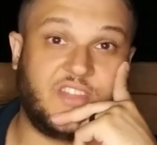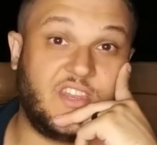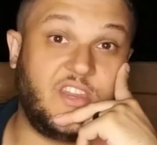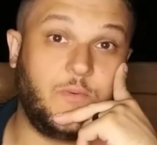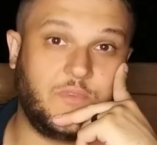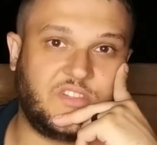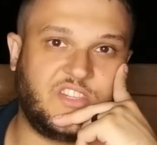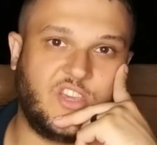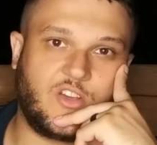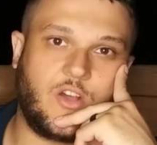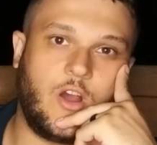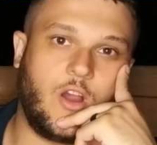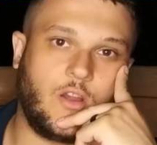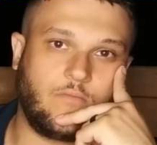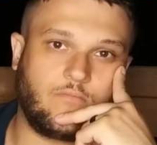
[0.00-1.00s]
and then he would see a
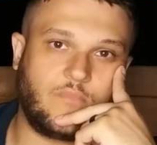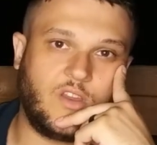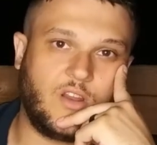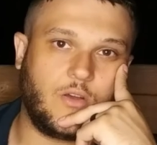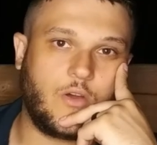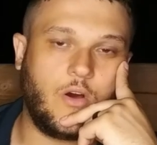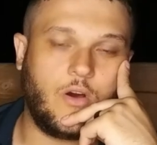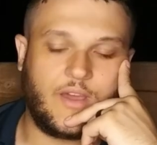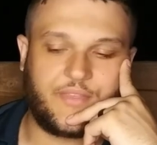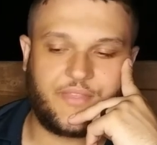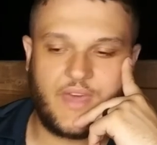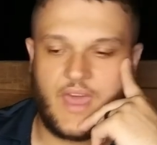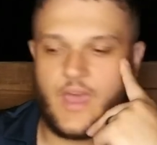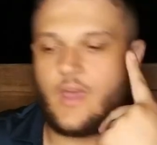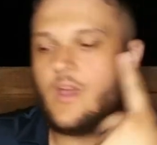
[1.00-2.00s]
car and you know go like
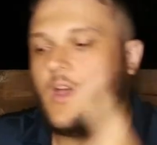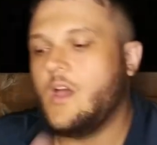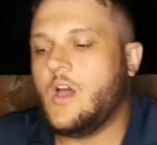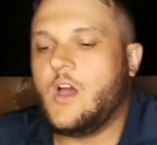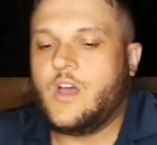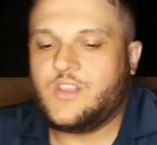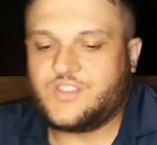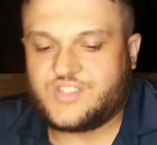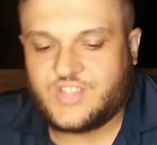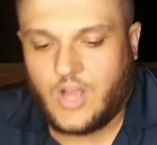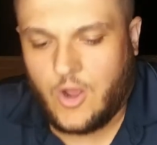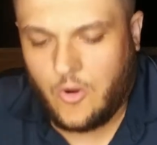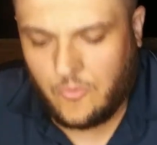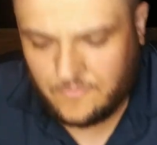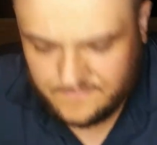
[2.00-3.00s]
that.
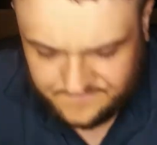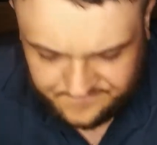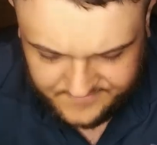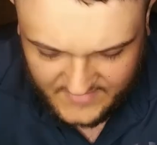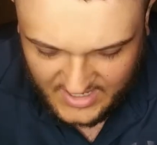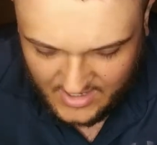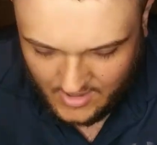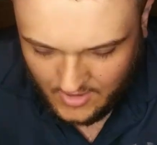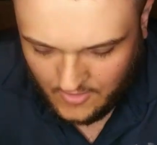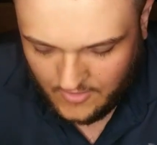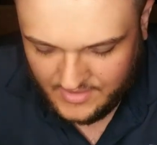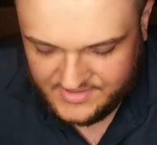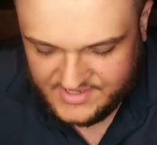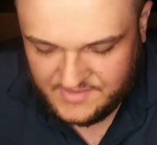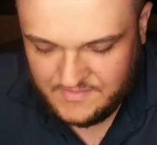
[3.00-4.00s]
So you know,
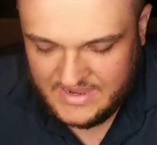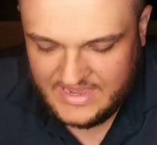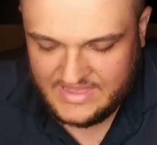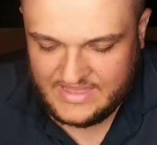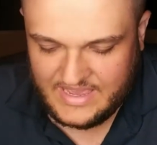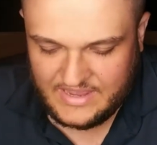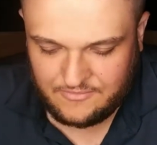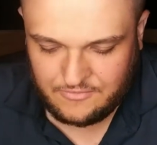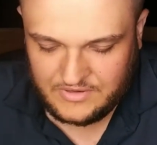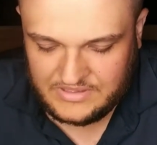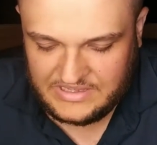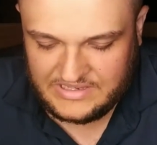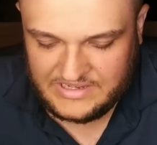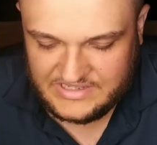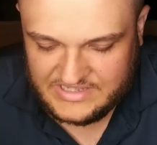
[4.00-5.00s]
uh, to me that
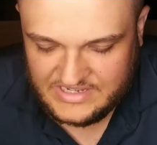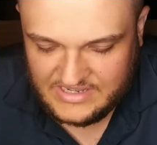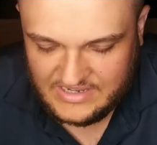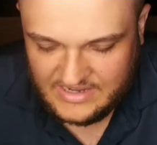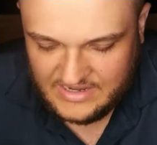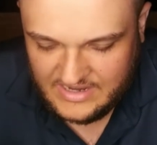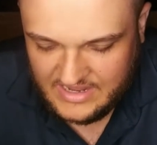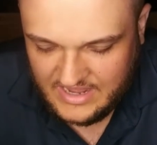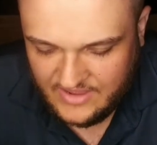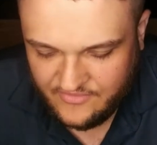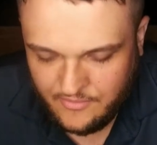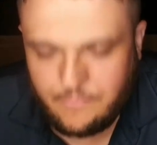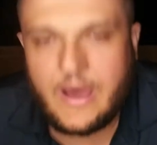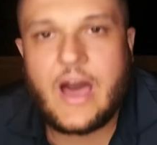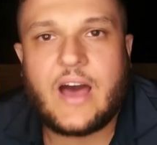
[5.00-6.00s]
really doesn't give
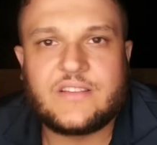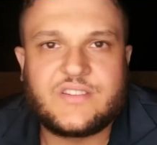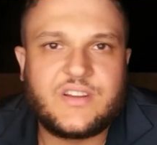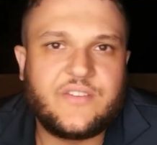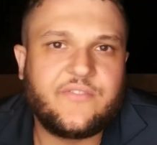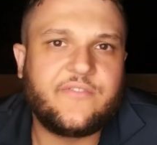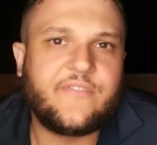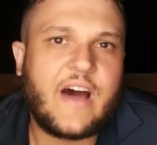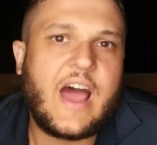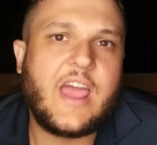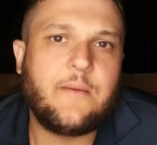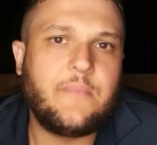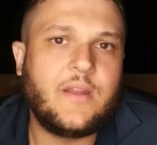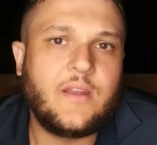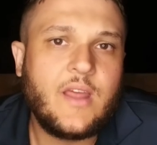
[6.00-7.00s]
a positive
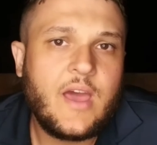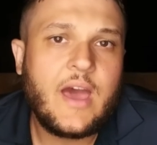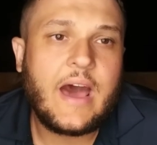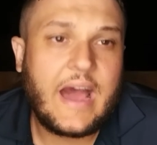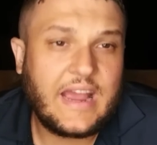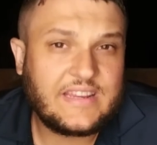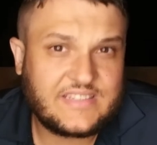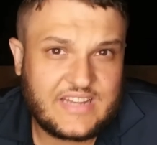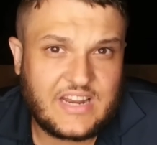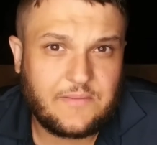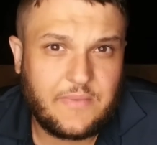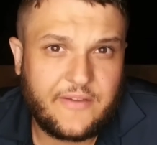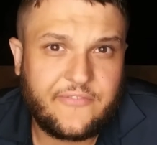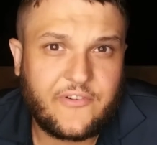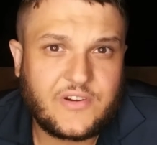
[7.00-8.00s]
vibe. And I said in
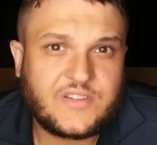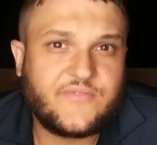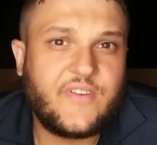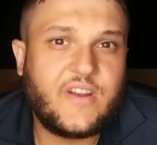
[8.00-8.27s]
my first